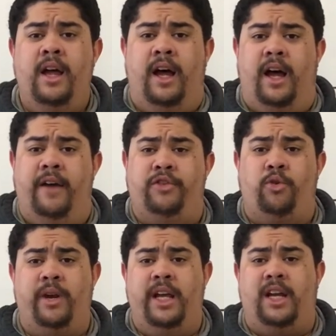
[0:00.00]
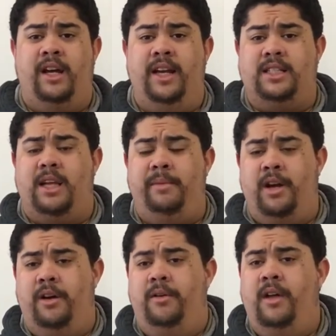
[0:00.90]
If you're going to any clinics, let me
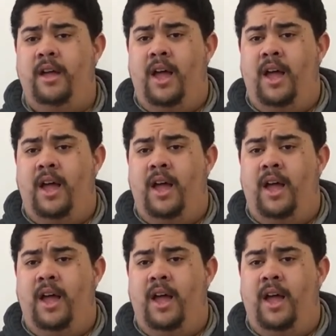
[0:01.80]
know.